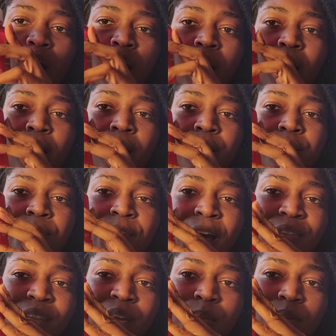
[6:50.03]
uh, the
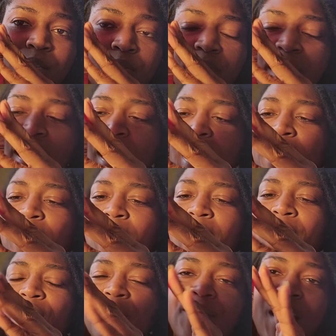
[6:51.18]
fact that it was vegan
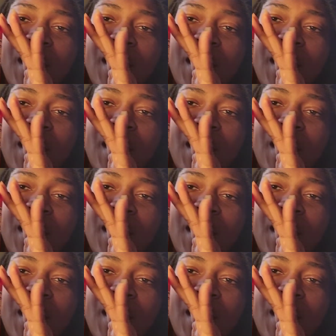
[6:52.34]
and the